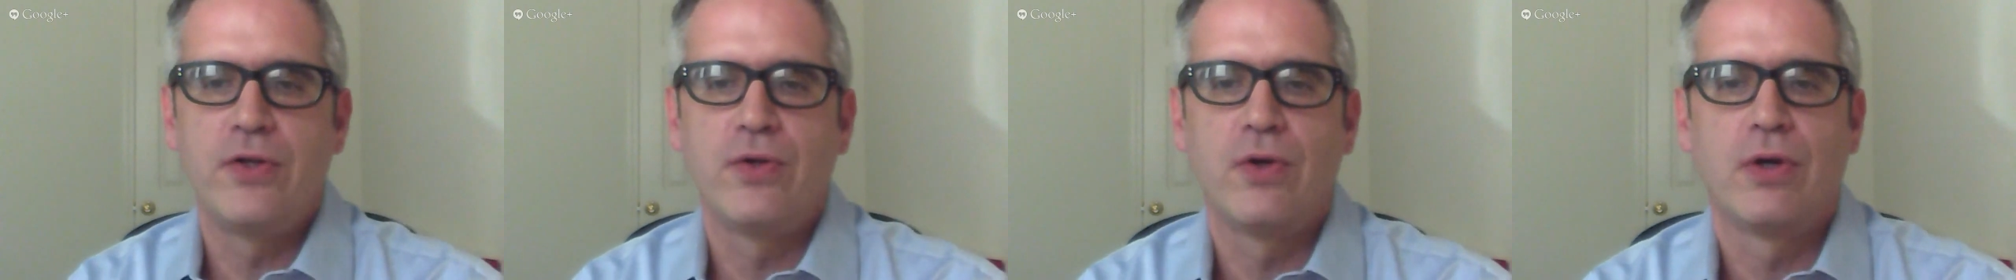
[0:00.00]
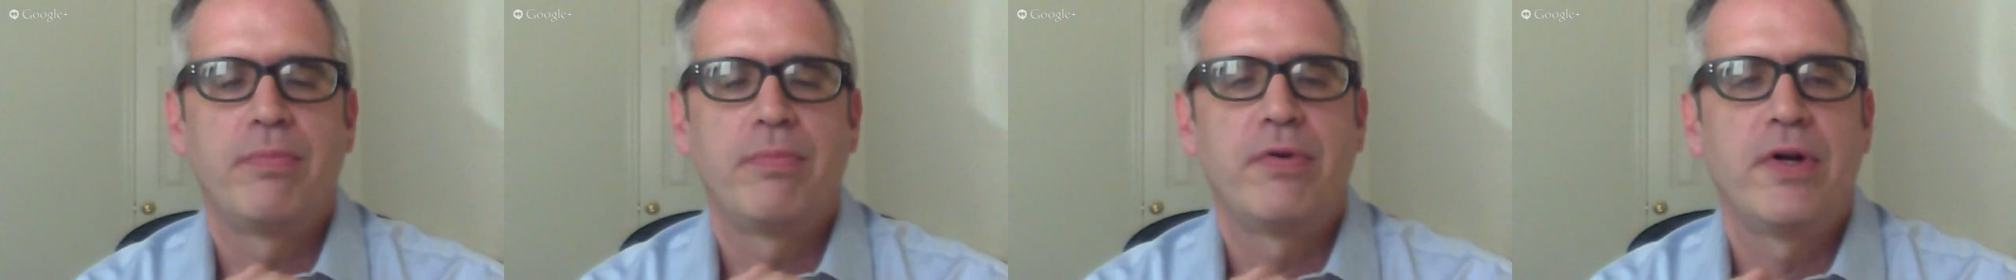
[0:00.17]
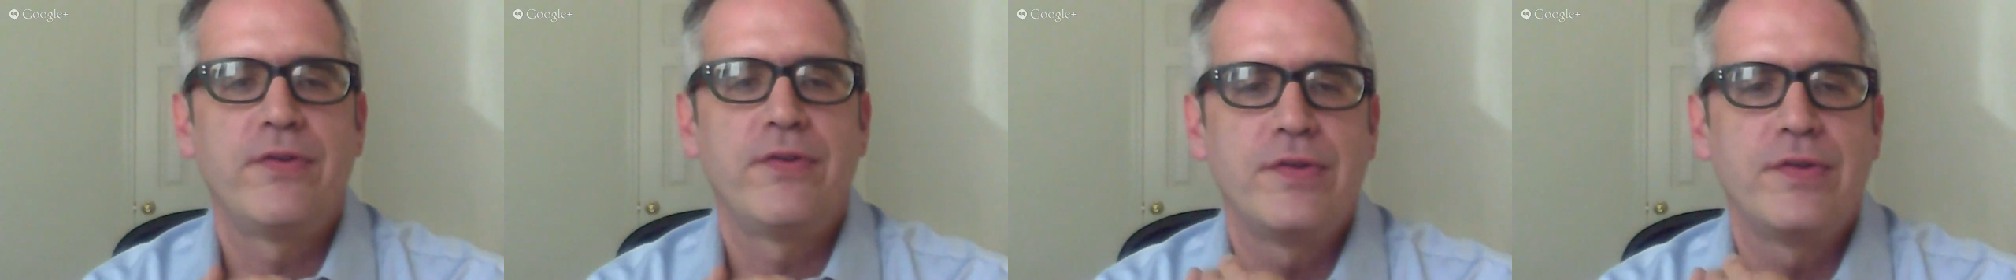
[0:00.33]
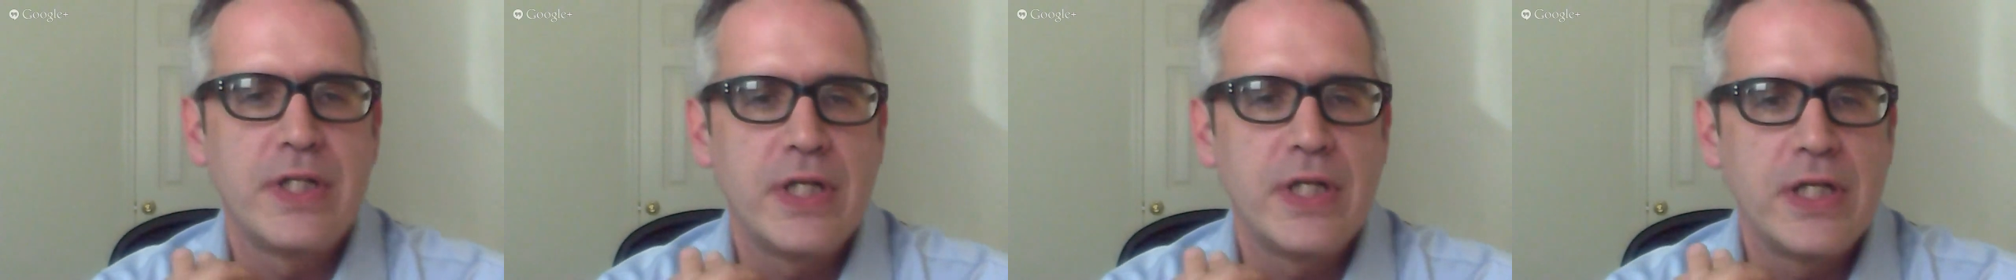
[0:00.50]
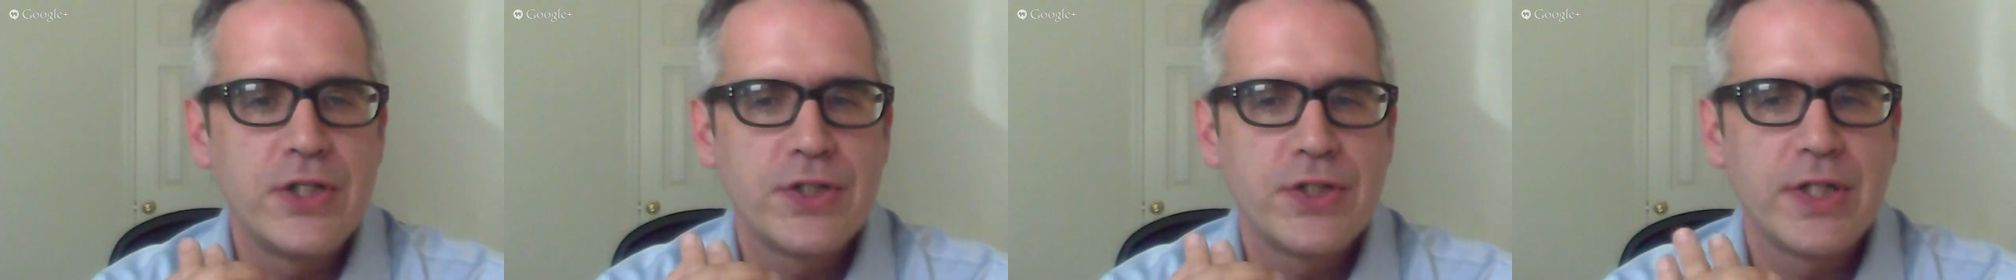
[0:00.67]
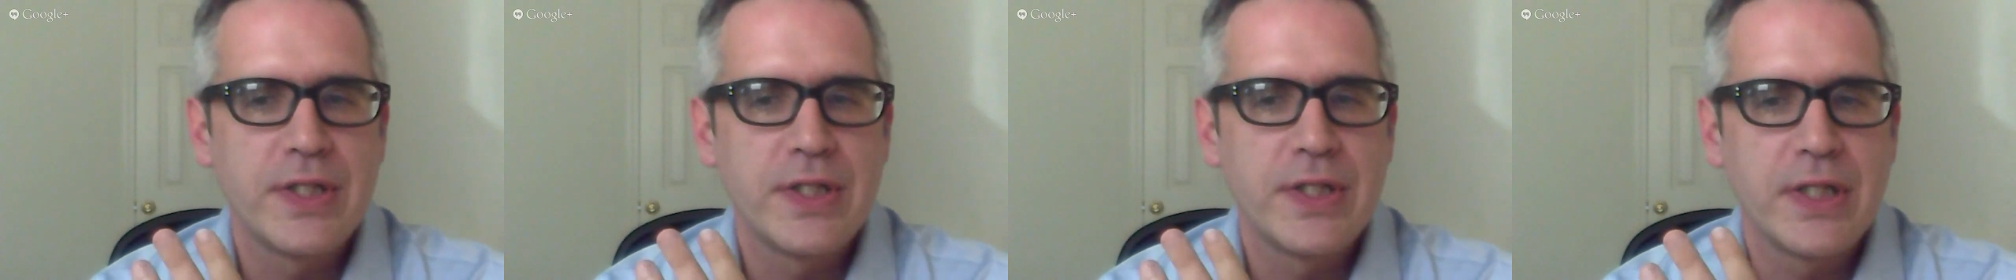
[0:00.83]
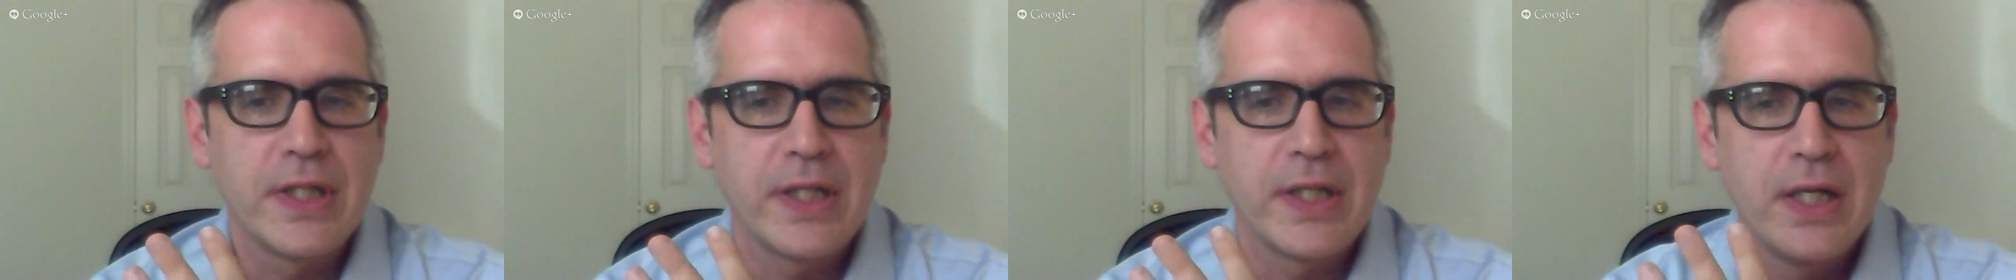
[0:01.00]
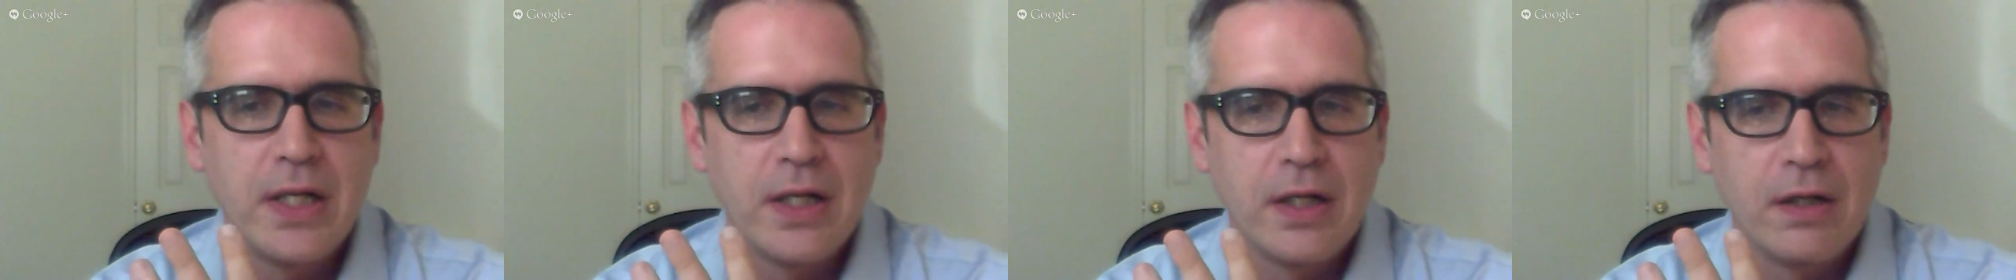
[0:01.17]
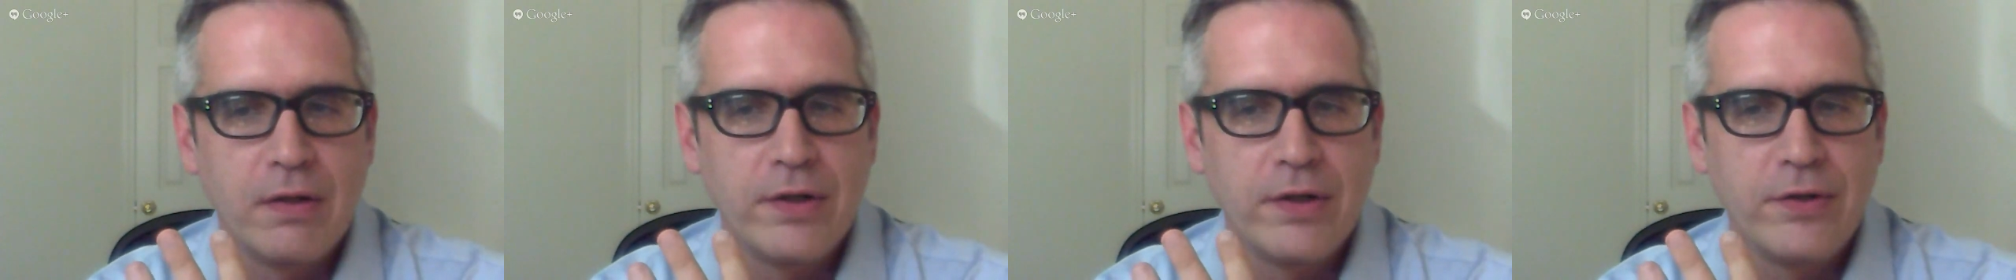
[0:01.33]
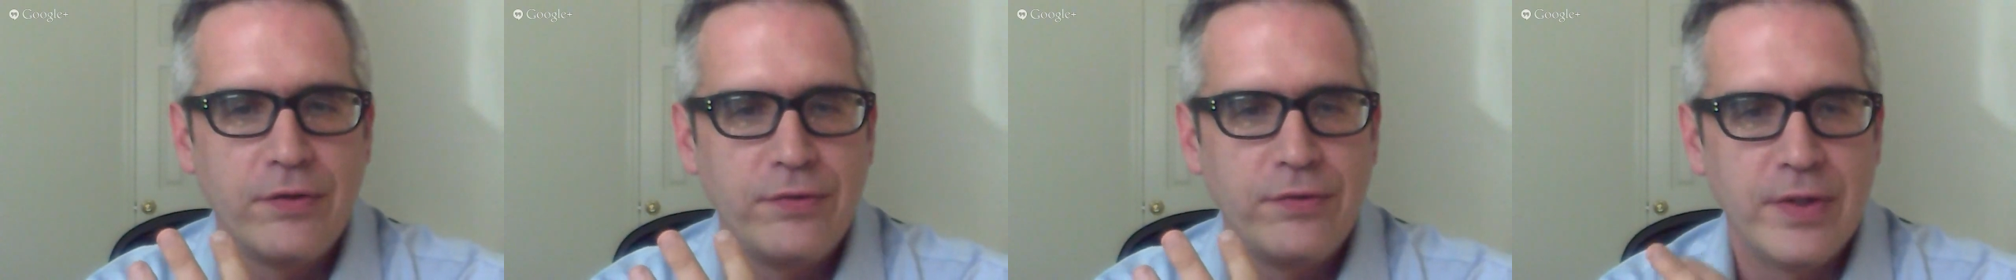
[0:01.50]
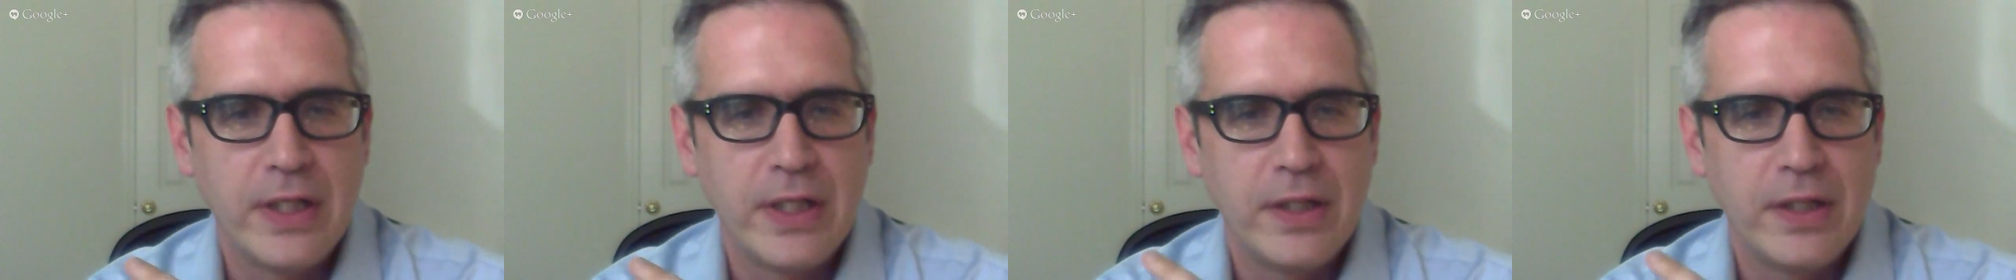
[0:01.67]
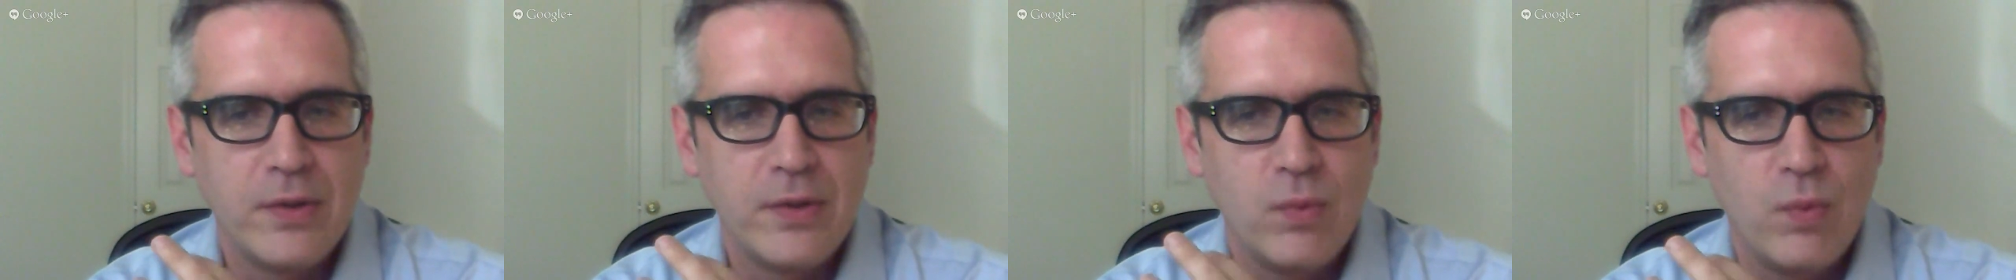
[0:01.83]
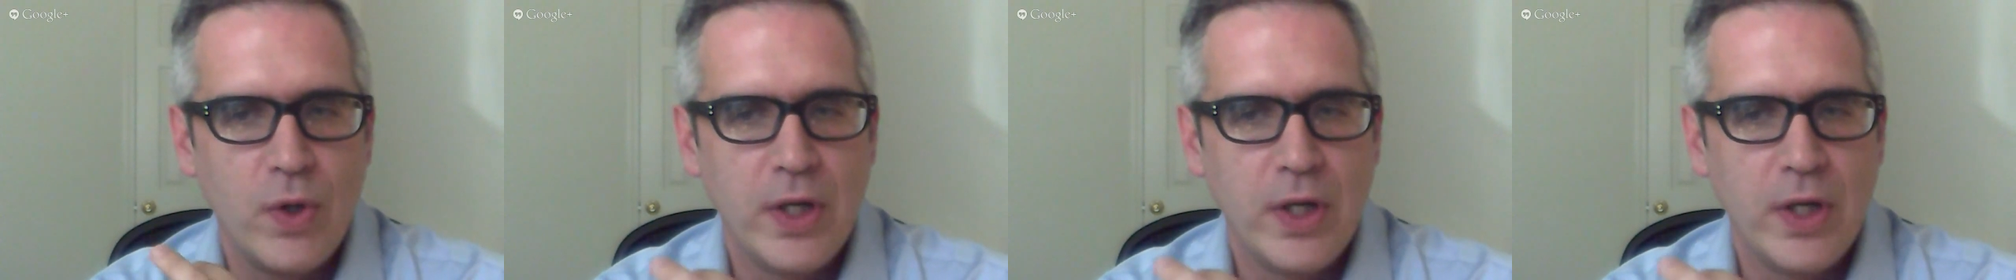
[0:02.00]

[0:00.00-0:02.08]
your presentation at the Congress and